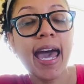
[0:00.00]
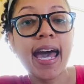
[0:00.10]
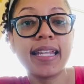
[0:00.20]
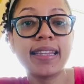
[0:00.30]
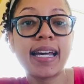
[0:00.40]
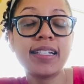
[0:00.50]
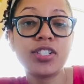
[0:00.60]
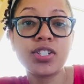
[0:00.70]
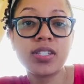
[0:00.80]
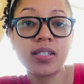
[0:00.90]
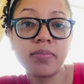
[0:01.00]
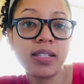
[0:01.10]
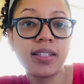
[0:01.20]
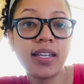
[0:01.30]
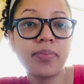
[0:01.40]
and that is just the
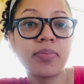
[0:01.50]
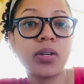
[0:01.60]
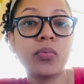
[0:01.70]
meeting